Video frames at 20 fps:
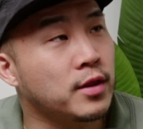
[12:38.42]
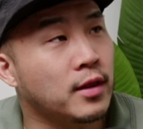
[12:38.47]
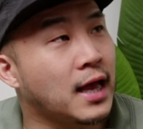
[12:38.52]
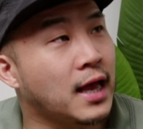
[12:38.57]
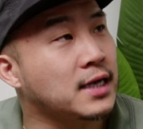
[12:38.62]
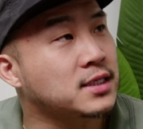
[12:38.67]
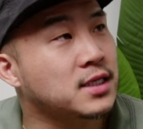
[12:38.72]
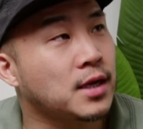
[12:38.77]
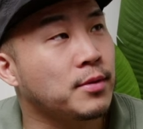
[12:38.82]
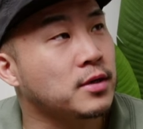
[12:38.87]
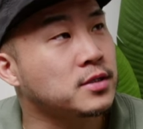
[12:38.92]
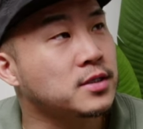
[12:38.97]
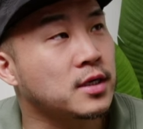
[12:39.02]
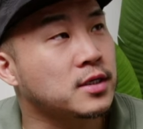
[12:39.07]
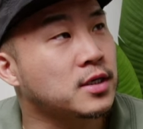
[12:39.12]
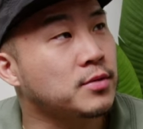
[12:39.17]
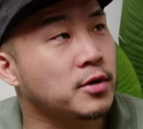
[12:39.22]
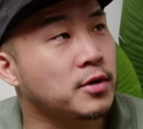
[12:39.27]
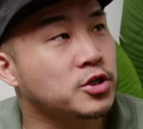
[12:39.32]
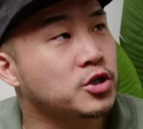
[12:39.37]
last time I
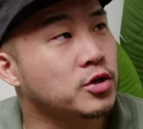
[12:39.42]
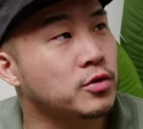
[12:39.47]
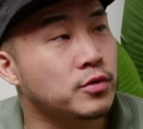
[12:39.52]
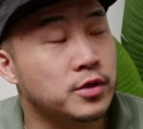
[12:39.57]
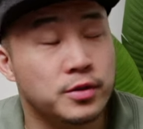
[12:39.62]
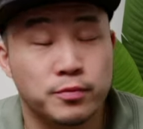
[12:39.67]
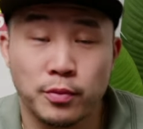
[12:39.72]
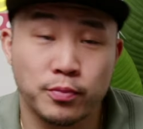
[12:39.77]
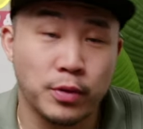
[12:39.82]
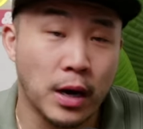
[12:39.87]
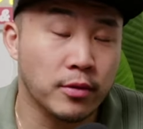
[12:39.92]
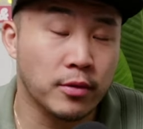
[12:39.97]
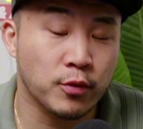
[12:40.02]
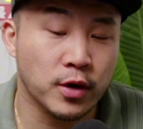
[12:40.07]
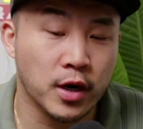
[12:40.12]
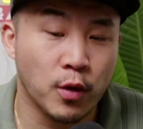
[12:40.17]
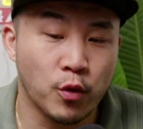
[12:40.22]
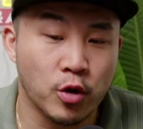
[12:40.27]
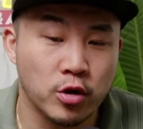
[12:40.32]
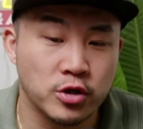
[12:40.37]
tucked in my shirt was, but probably
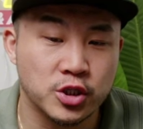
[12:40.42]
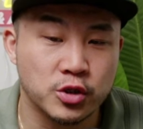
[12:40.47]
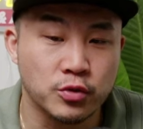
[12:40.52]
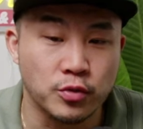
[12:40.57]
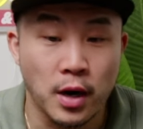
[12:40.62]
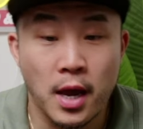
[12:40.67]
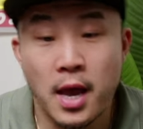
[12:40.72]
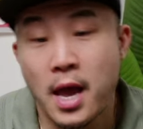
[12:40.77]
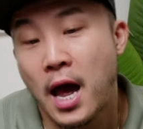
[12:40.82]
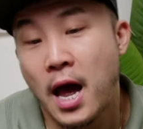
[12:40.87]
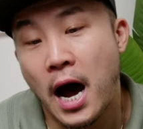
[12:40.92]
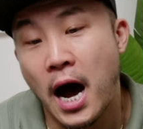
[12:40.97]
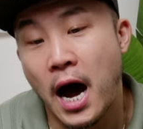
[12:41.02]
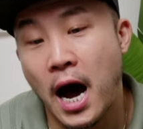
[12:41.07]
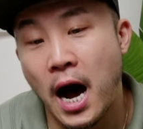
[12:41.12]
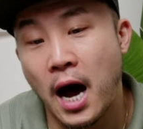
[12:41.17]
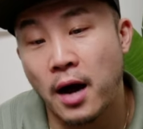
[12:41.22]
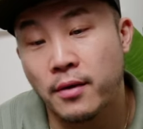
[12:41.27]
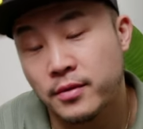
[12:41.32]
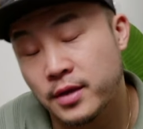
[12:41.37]
when I wore a suit.
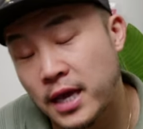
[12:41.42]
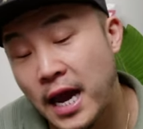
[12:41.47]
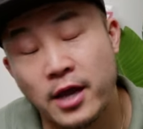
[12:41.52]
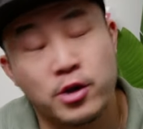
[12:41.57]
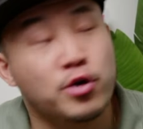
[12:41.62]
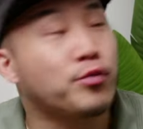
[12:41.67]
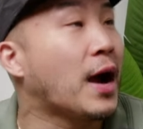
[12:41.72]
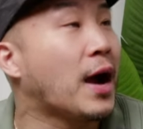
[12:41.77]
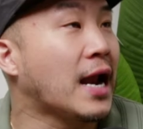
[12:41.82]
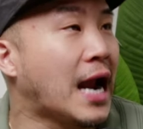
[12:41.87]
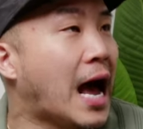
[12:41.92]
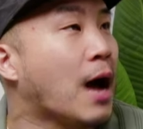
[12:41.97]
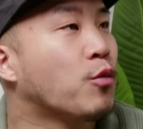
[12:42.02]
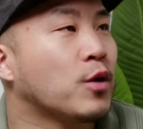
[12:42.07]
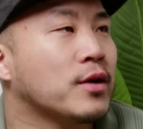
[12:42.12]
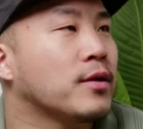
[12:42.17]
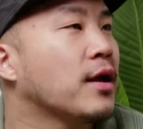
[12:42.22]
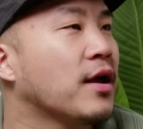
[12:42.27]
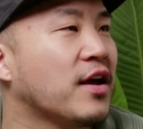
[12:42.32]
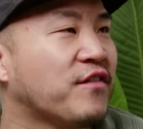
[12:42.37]
Yeah, you're right. I
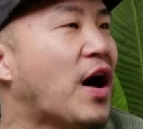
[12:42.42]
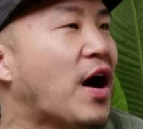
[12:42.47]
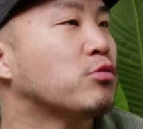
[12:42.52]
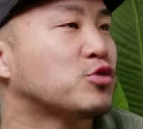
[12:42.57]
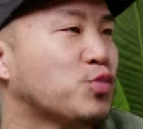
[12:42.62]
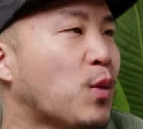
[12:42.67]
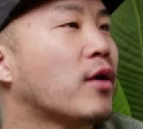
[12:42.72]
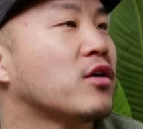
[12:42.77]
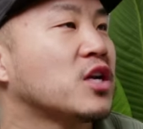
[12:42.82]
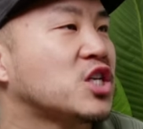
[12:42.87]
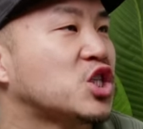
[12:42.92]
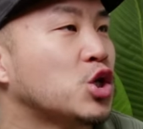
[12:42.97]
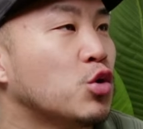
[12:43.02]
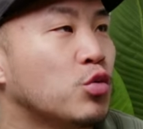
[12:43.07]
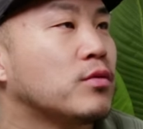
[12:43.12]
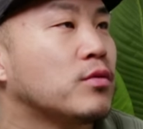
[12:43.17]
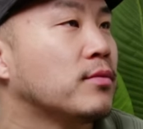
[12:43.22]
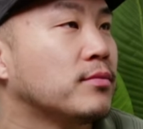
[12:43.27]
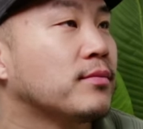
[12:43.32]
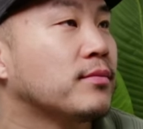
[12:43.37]
would, if I was wearing a
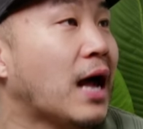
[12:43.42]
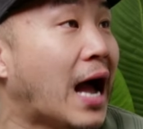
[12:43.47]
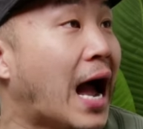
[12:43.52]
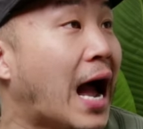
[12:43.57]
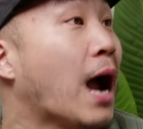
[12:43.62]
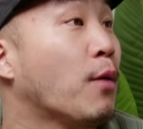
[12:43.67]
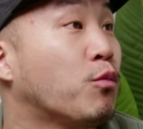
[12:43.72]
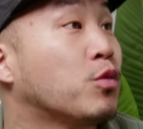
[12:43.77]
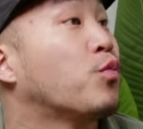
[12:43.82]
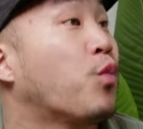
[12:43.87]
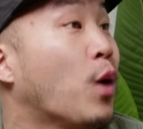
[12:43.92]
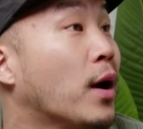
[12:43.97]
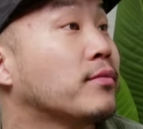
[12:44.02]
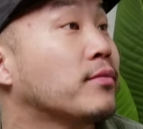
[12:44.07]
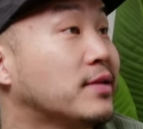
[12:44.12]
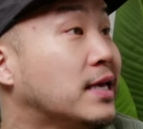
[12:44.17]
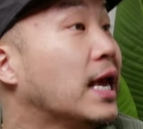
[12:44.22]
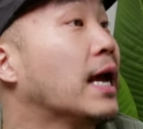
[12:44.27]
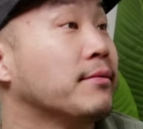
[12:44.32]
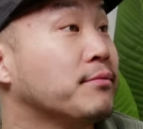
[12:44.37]
suit, I
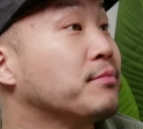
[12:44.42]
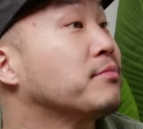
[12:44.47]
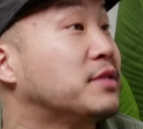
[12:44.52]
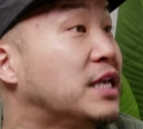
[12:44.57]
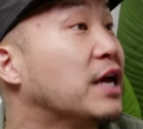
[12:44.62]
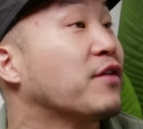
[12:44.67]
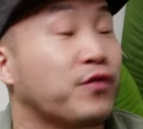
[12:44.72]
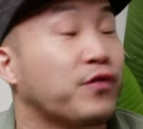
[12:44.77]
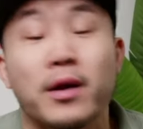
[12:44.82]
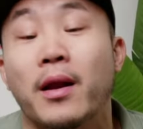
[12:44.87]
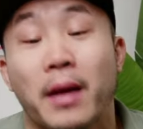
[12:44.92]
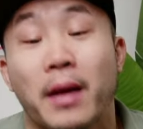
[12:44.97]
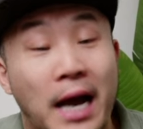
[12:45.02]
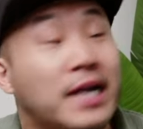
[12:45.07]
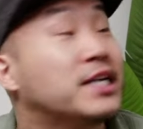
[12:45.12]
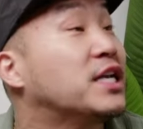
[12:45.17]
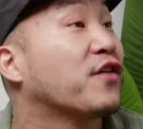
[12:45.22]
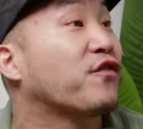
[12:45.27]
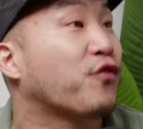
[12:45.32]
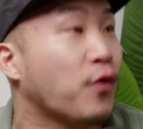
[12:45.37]
would get a
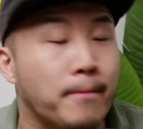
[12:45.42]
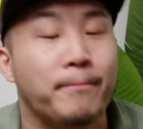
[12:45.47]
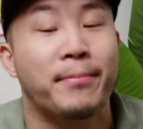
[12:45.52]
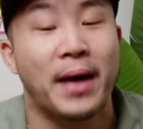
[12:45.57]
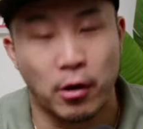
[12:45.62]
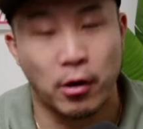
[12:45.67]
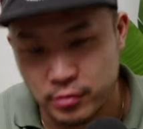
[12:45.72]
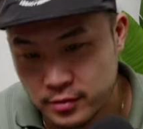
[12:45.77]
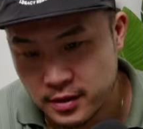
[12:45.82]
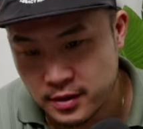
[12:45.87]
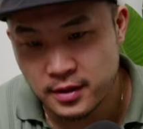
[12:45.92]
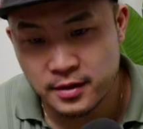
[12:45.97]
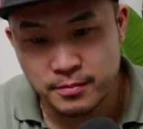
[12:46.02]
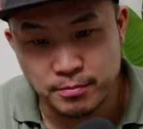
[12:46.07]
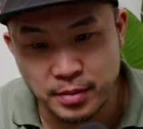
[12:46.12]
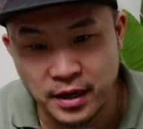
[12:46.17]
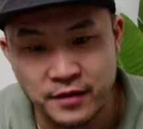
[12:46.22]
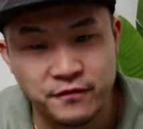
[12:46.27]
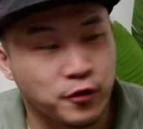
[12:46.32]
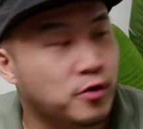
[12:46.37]
different belt.
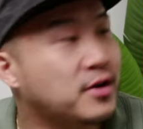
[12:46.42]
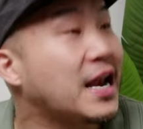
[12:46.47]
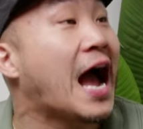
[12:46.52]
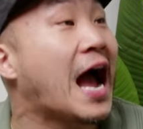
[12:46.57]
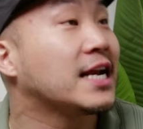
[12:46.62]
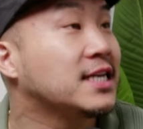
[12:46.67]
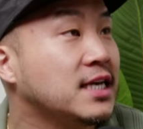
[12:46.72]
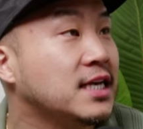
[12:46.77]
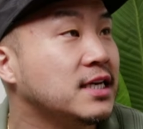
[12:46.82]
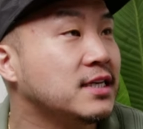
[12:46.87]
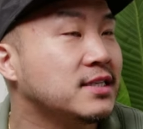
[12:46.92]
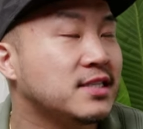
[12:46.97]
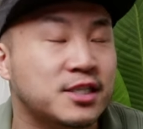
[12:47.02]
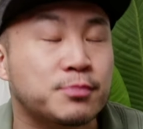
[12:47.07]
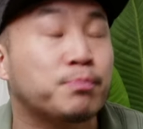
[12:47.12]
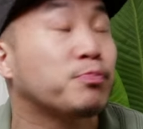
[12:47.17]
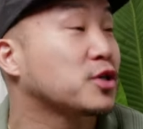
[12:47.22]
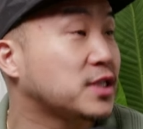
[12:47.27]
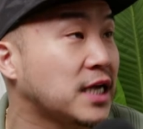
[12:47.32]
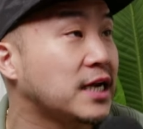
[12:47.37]
But for
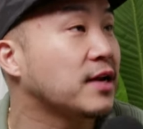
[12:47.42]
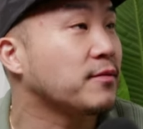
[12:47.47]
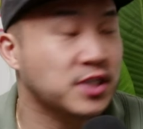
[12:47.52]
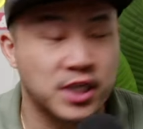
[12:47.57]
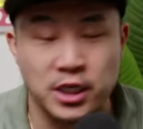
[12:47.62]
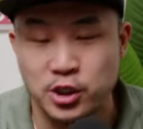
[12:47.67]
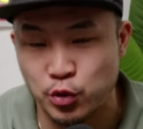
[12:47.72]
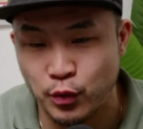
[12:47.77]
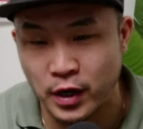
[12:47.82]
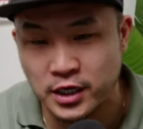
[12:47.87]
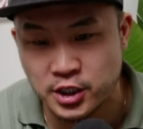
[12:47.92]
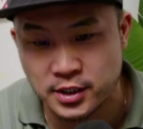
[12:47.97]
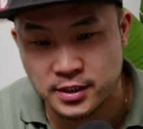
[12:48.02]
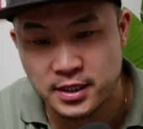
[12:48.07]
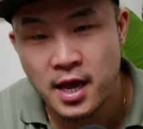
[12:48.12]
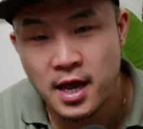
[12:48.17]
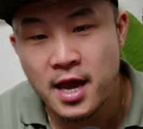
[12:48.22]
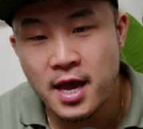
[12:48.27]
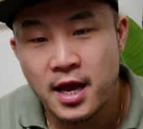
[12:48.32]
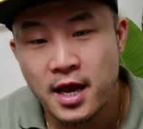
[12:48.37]
90% of situations.
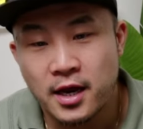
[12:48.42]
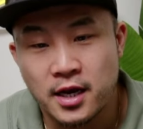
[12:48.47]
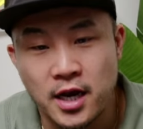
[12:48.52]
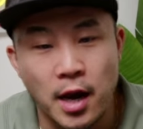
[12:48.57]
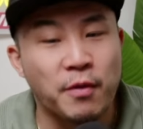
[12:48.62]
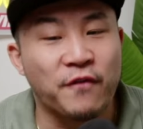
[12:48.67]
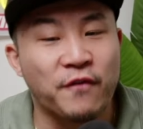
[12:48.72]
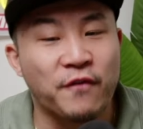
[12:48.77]
Number